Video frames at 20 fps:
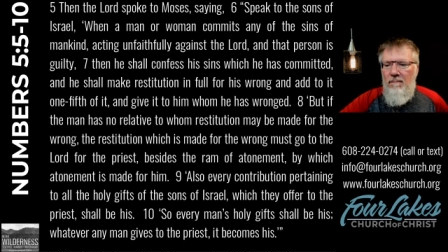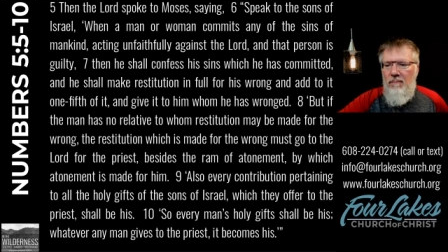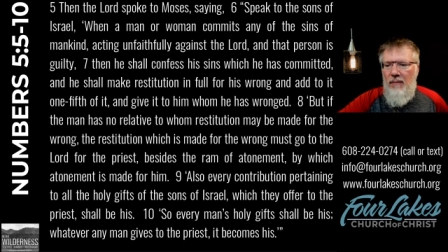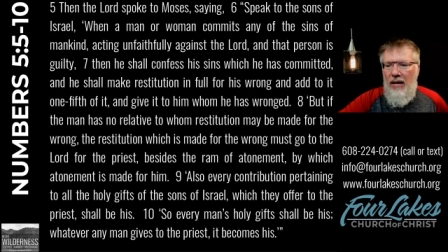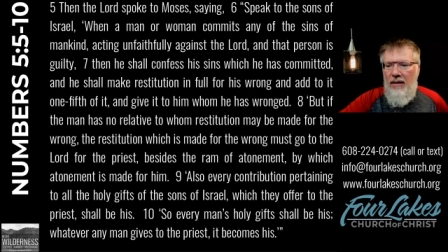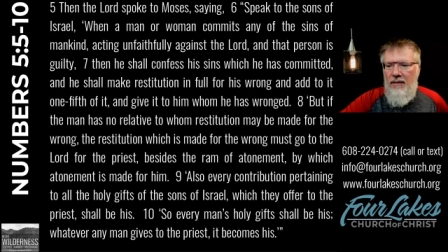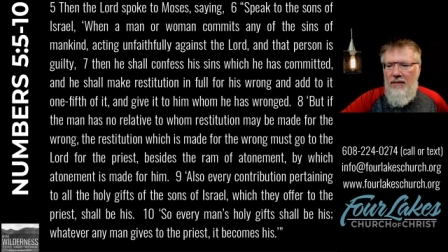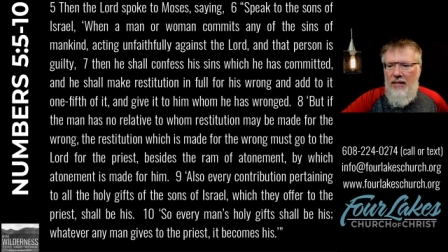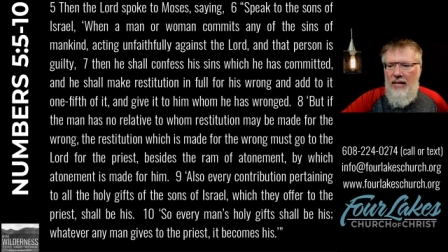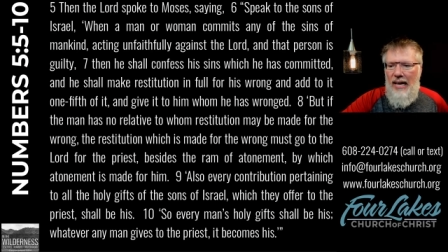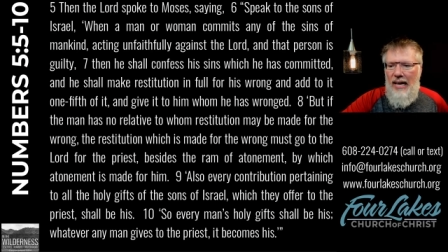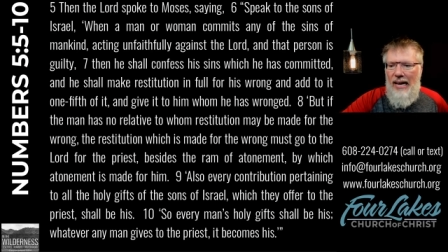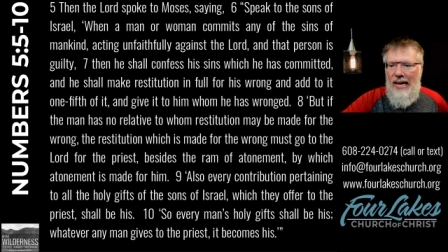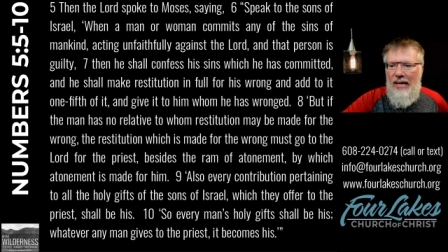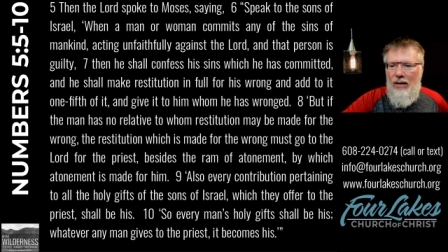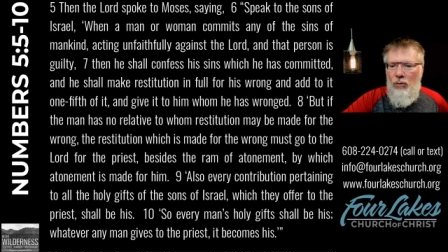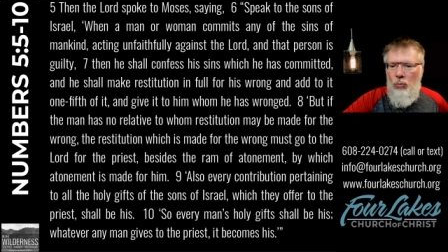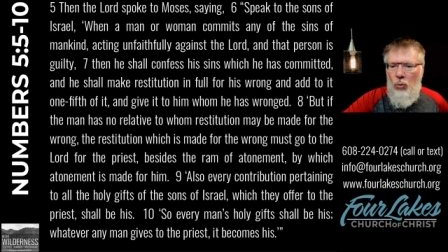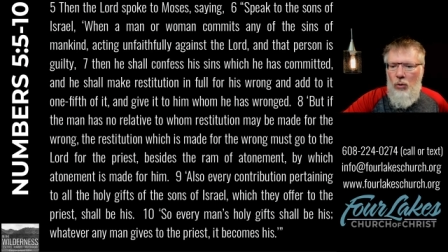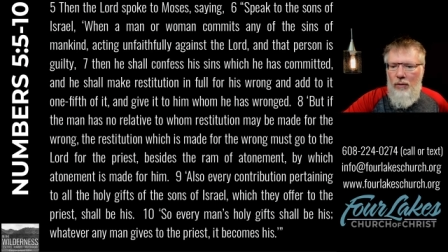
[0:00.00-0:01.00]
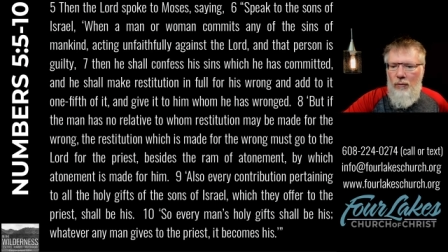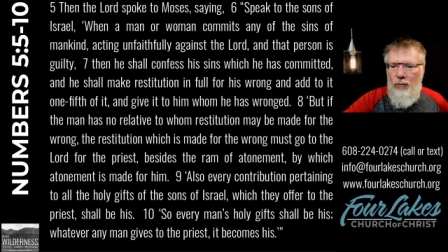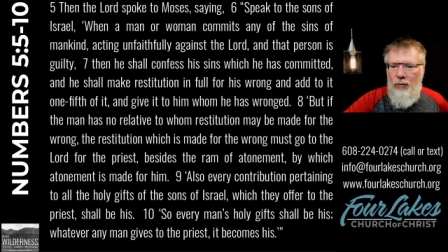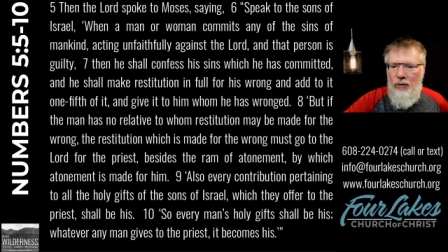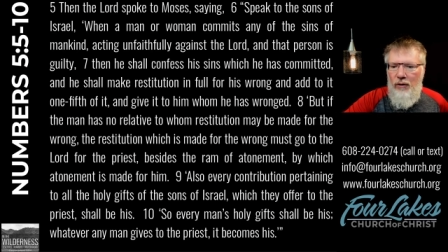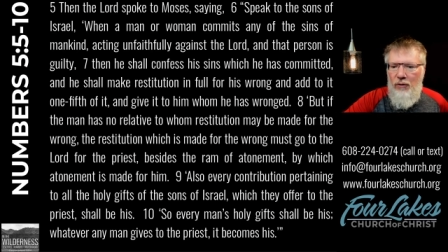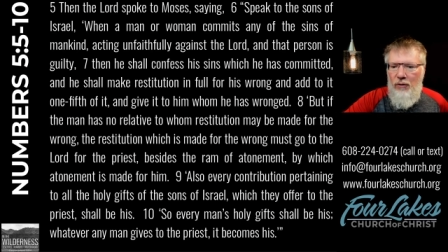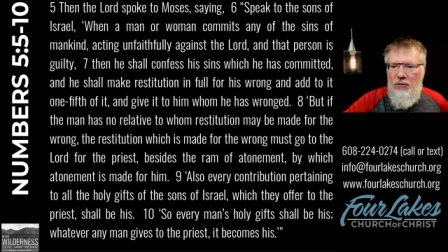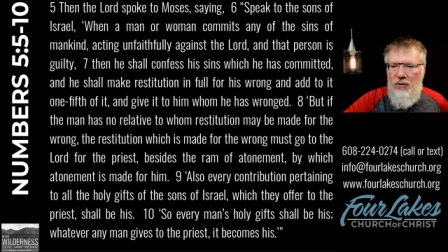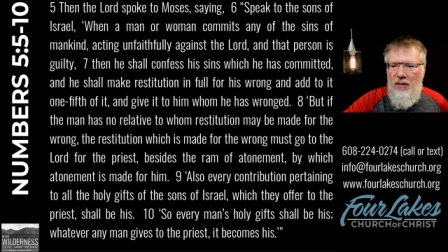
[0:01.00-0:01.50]
and then add
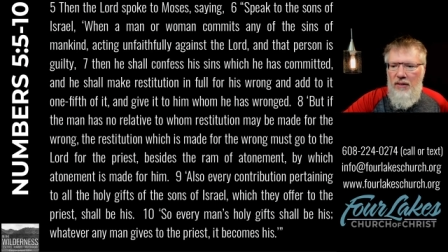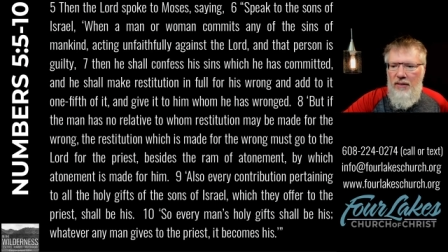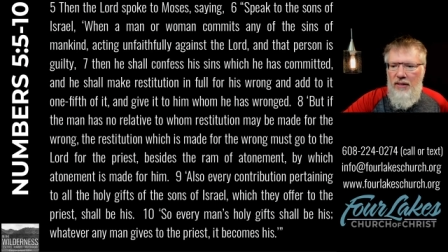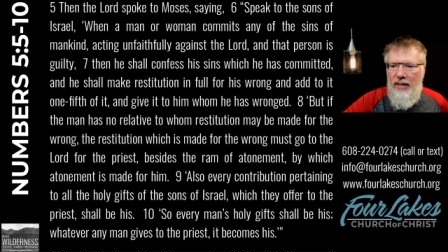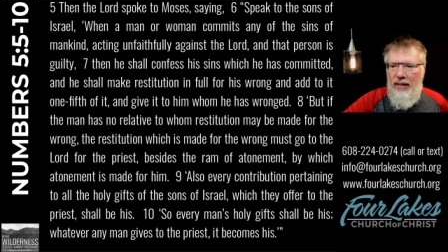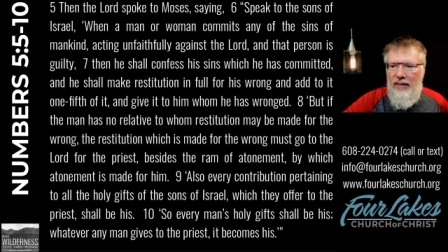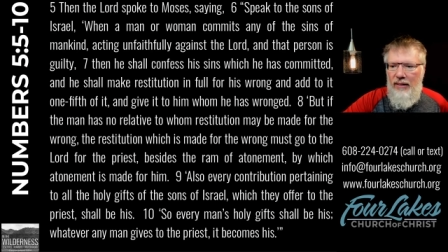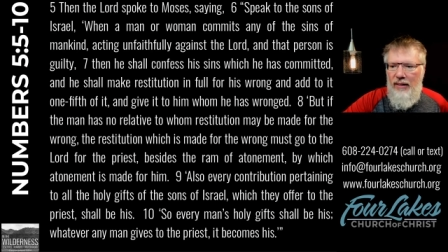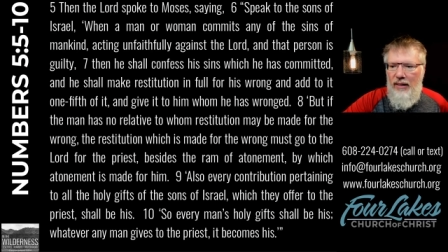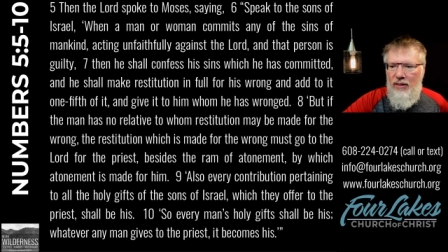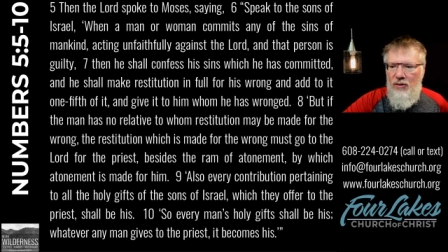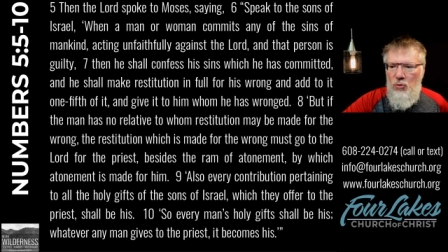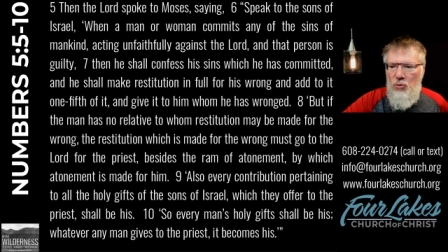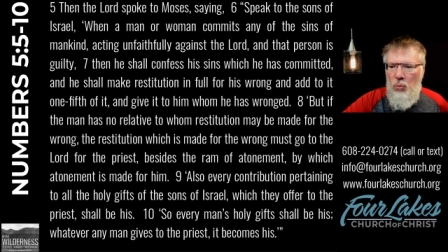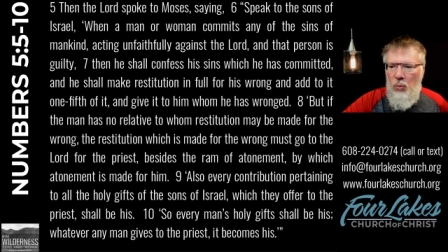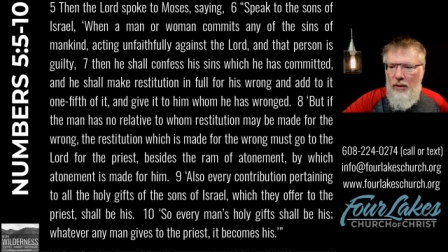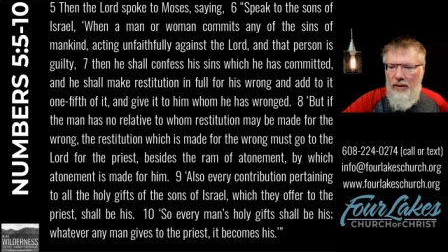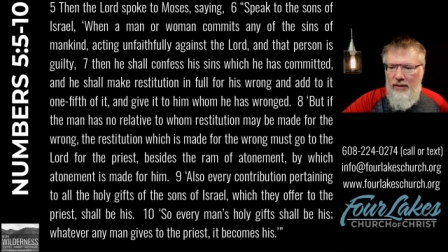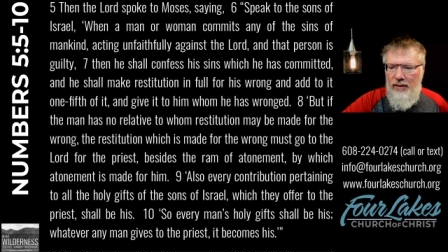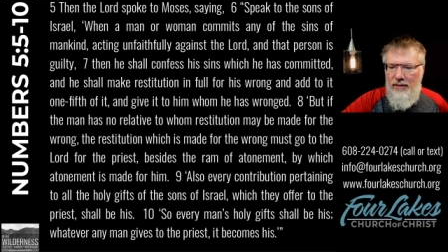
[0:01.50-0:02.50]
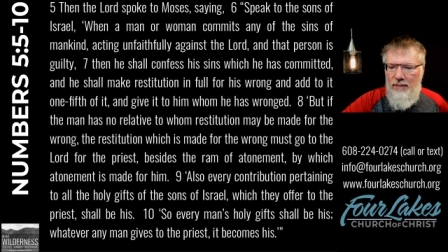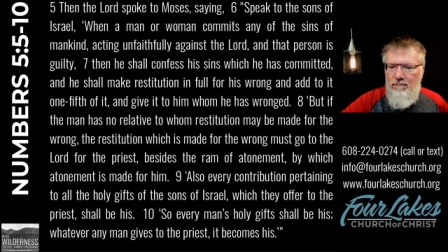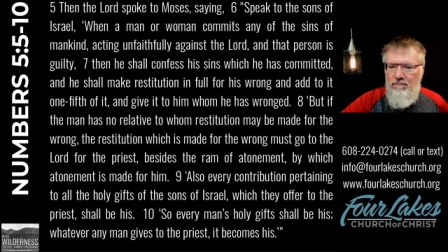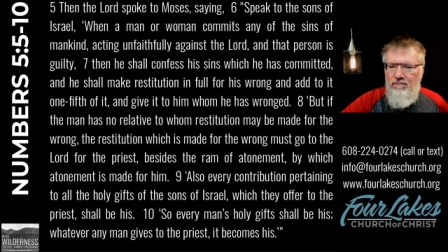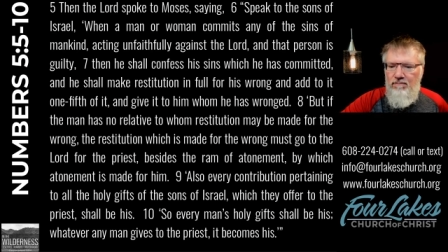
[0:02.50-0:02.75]
one-fifth to that as well.